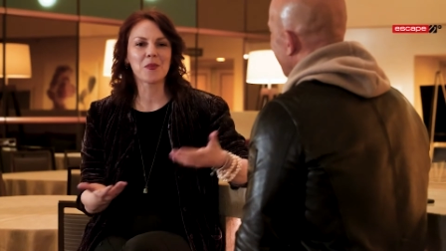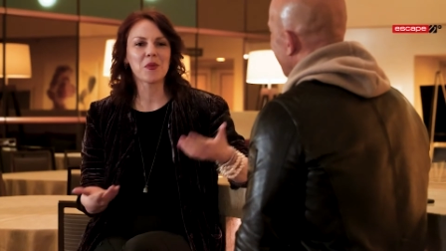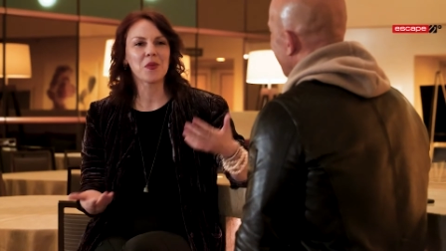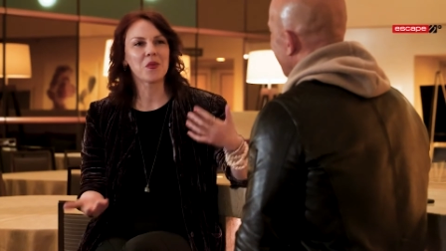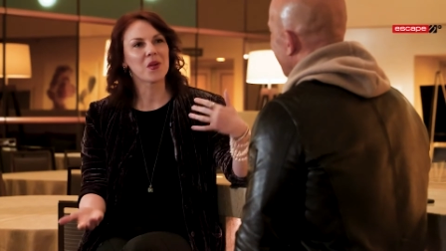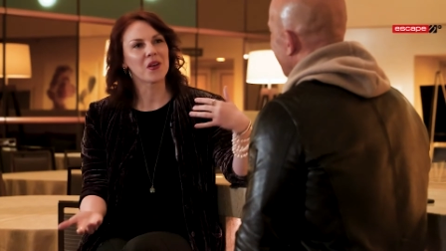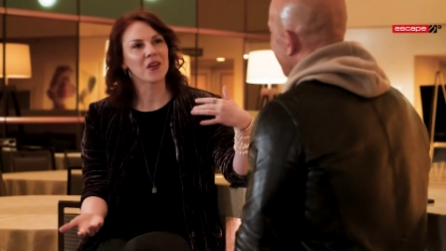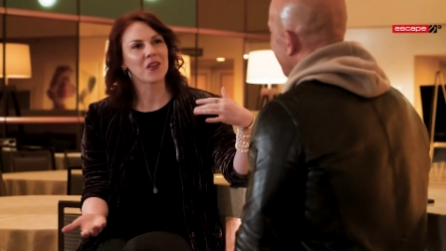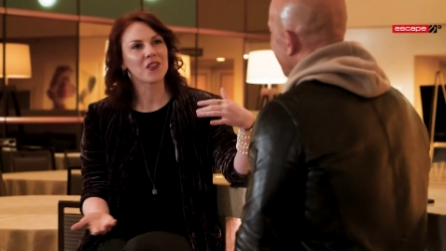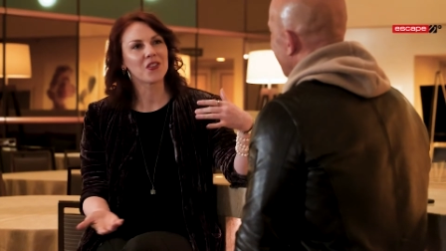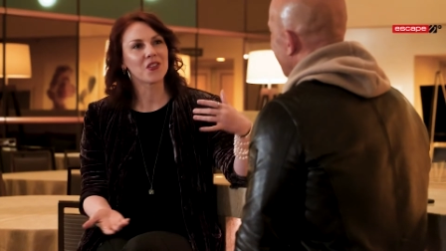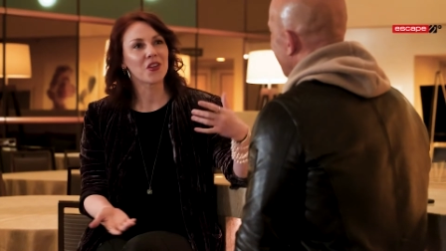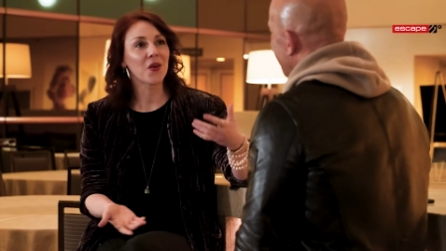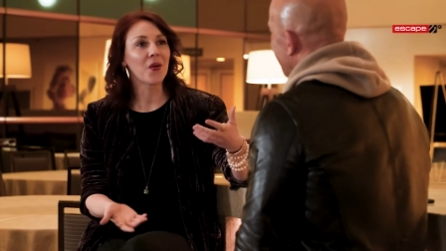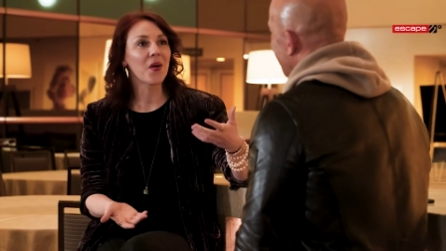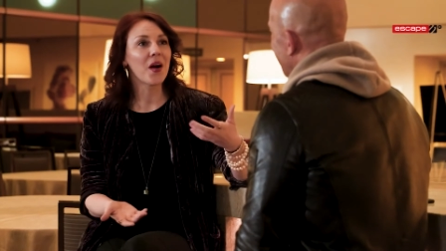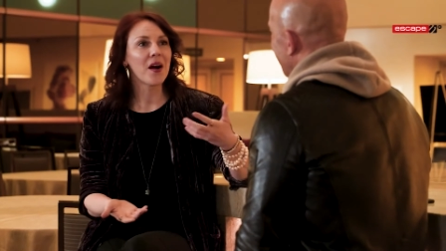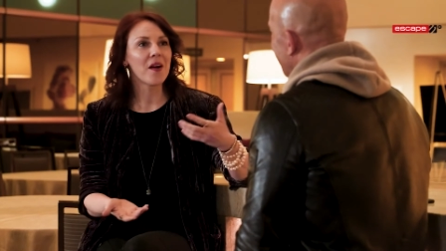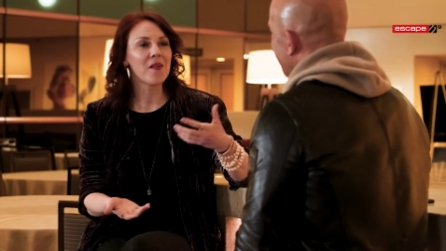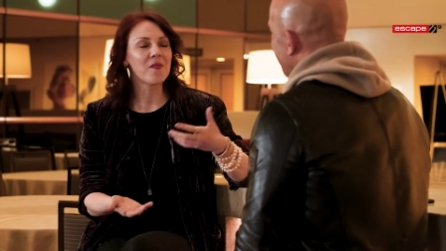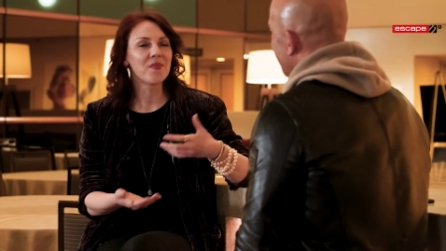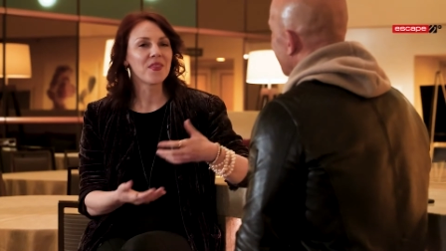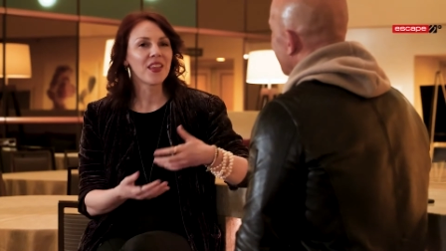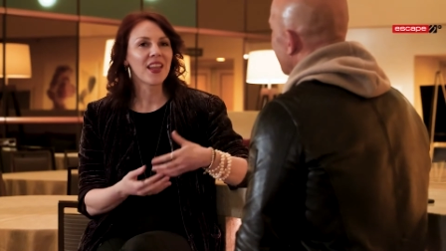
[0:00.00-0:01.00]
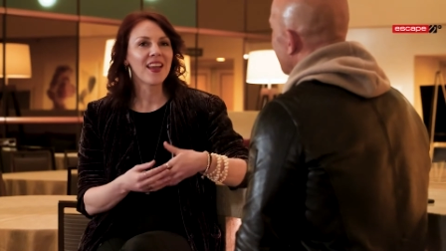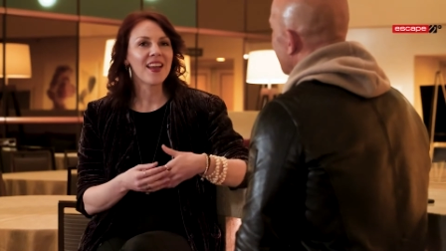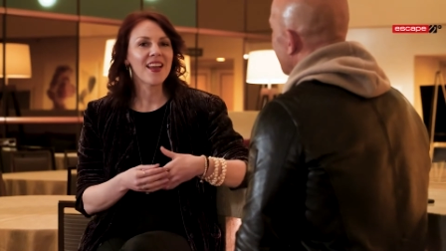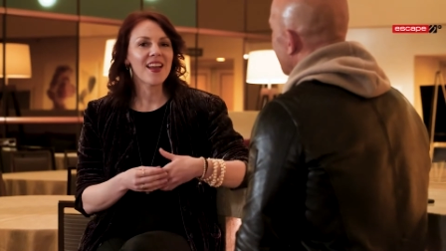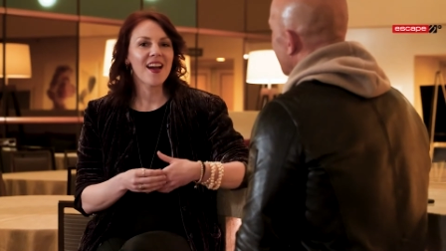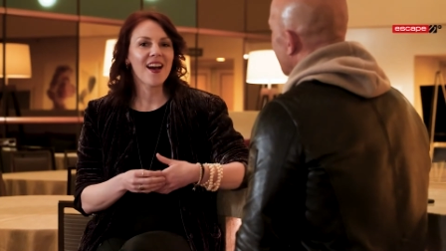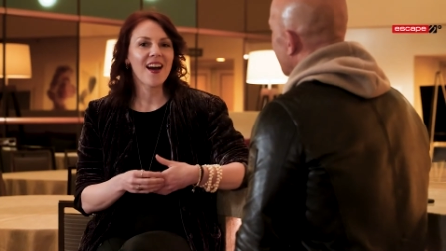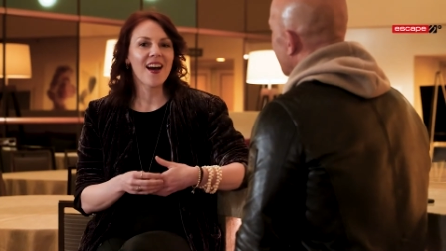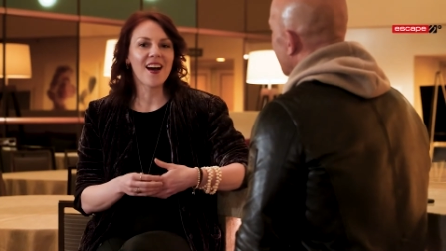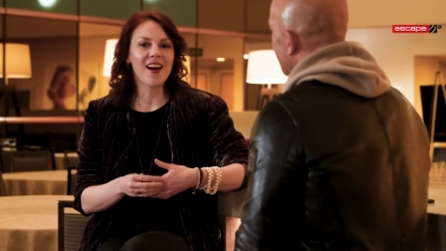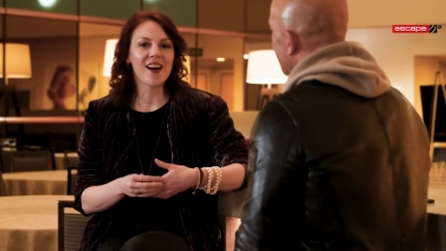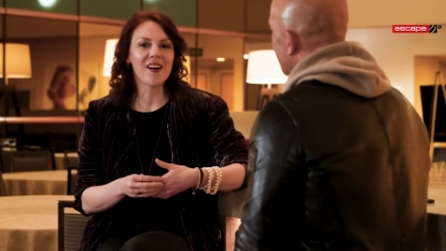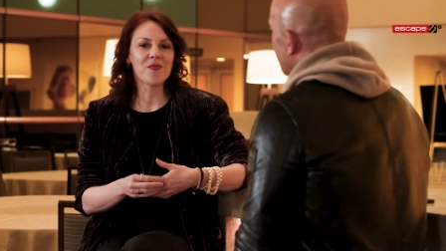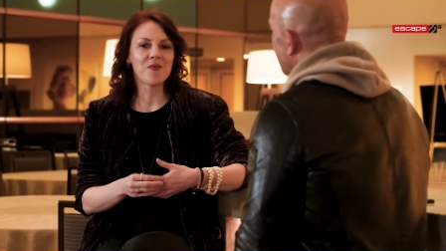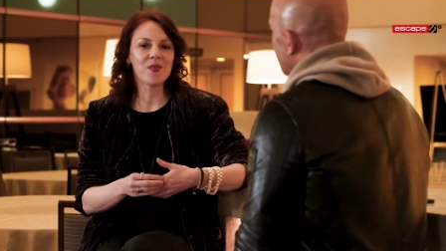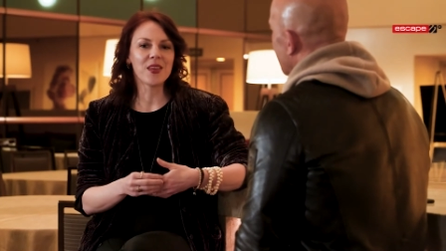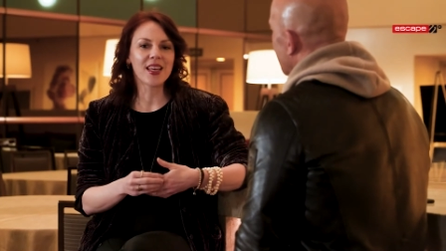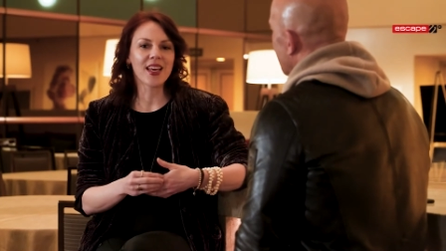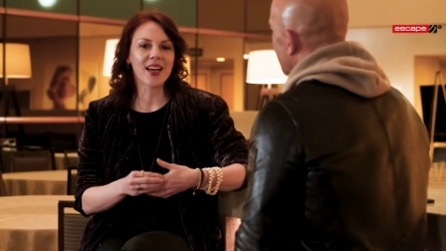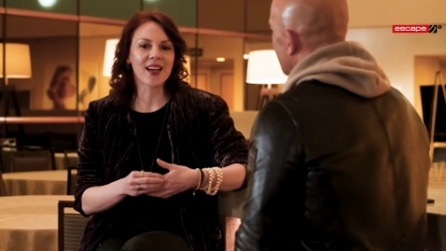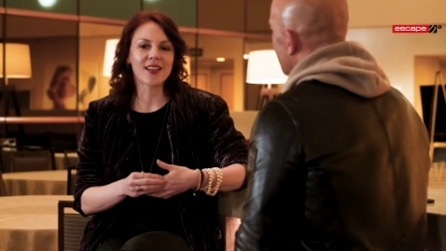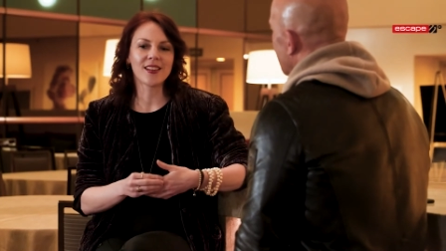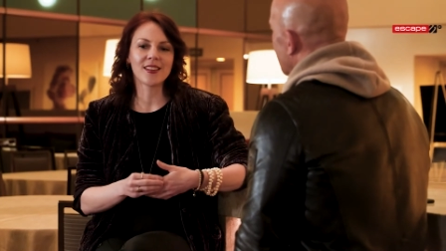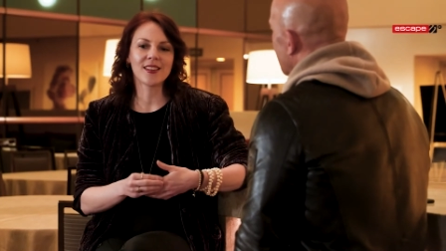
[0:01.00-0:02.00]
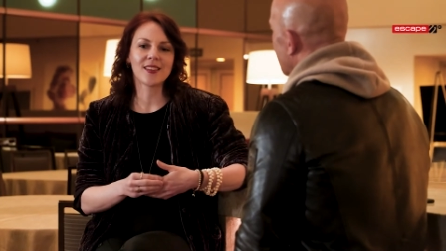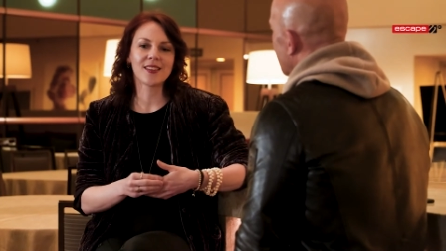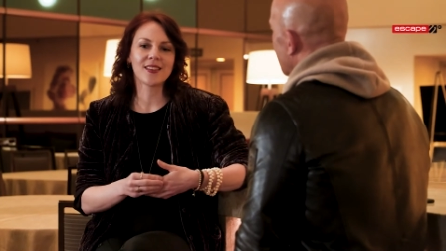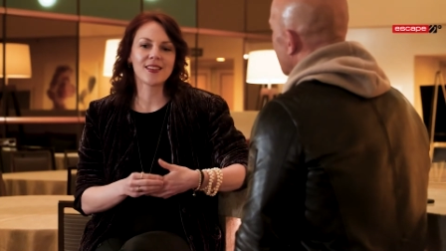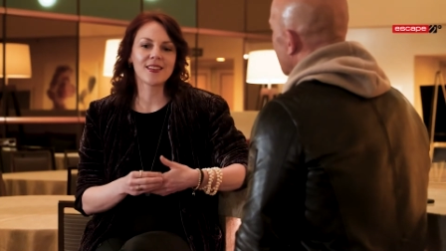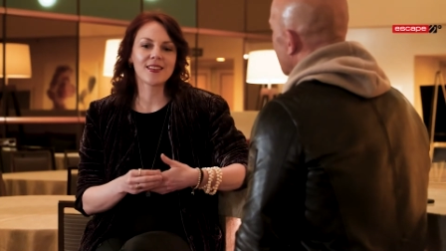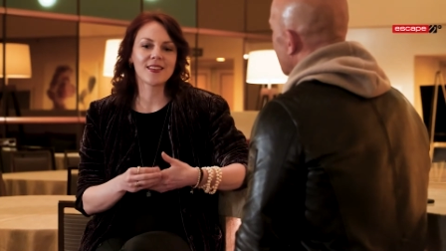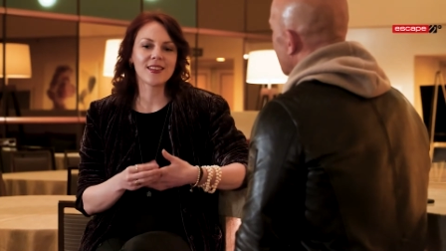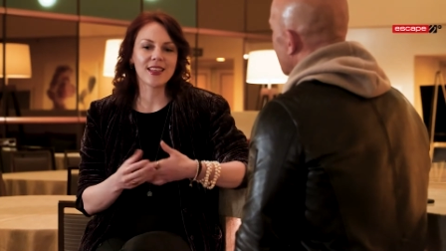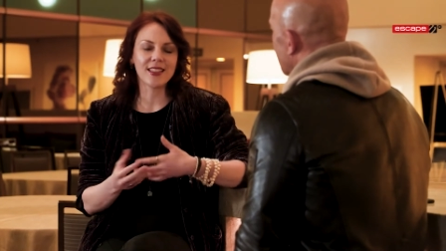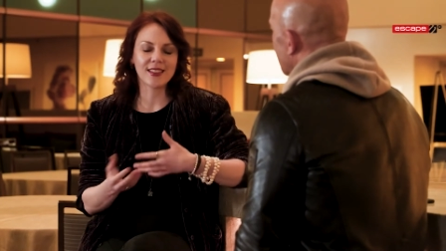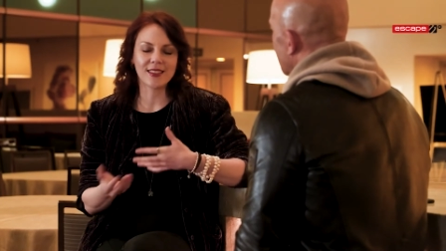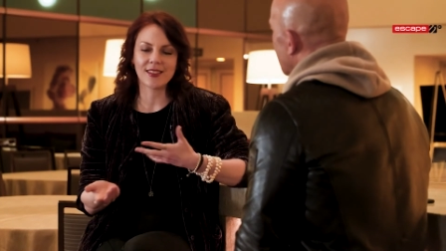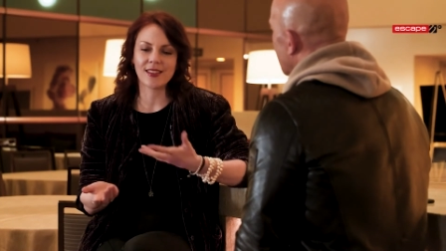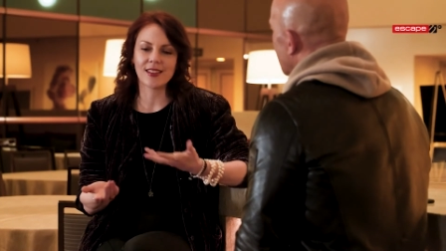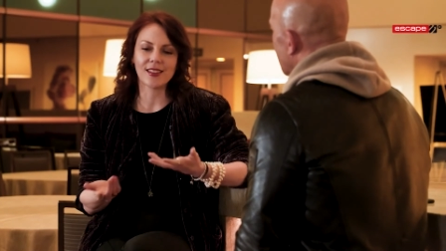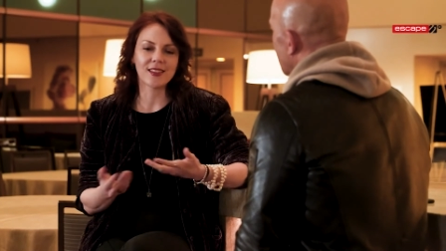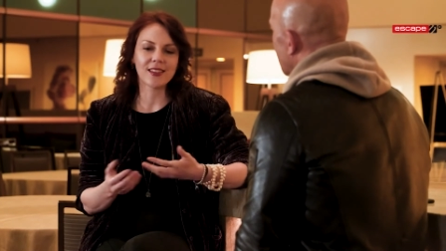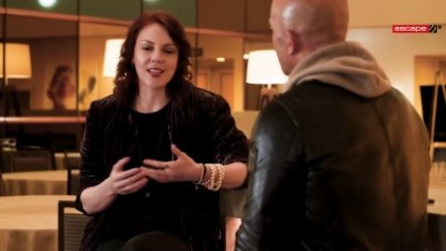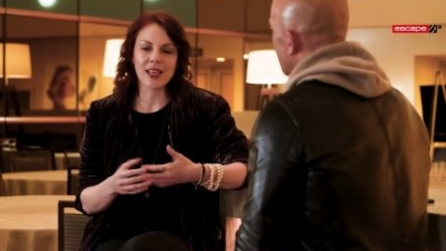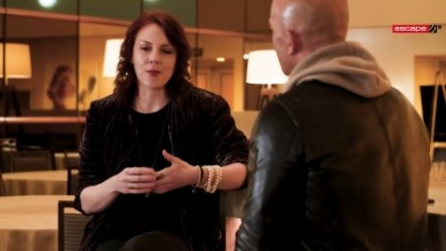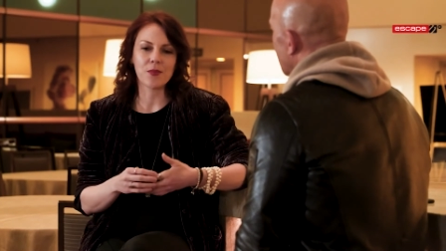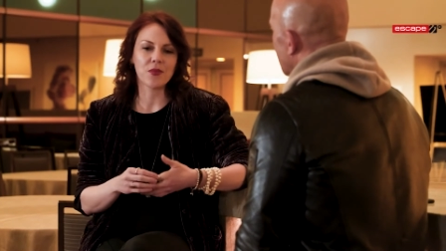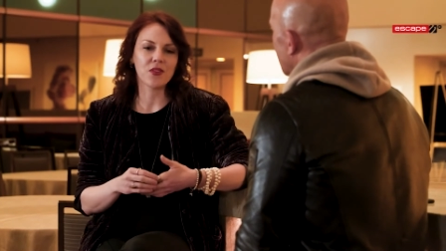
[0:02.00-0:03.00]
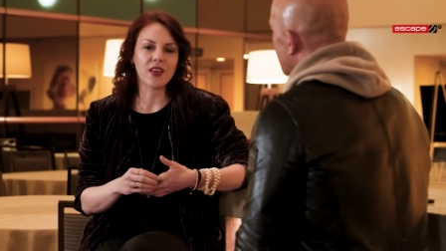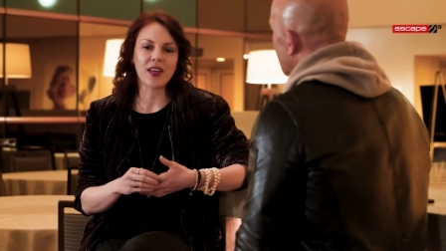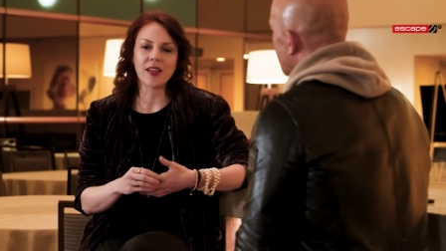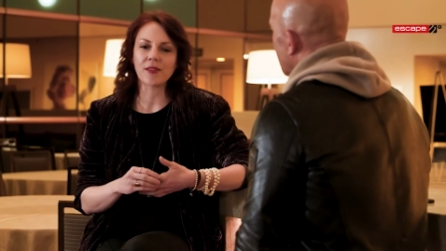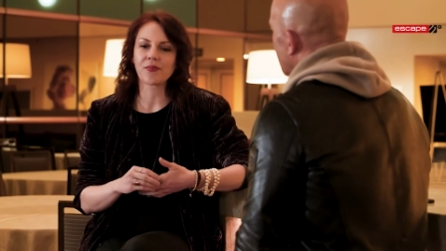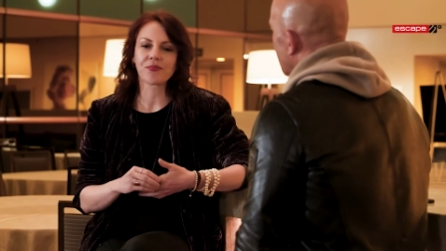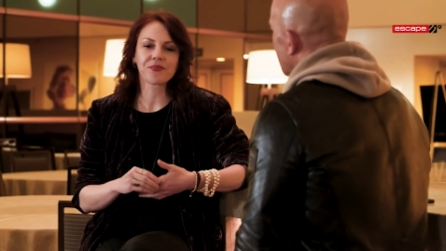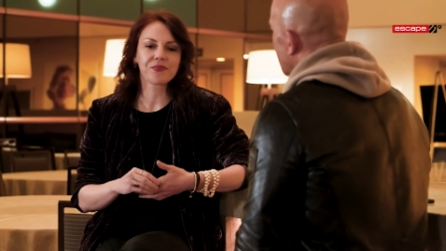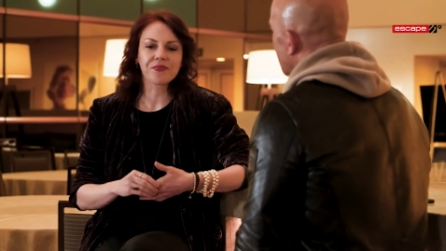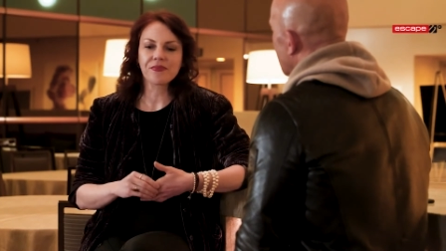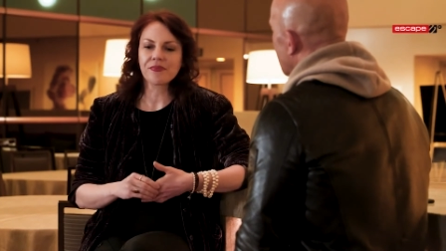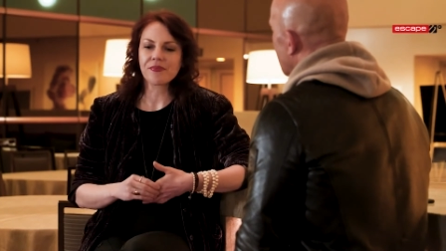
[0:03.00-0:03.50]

people want to show up? Um, because it's the same thing.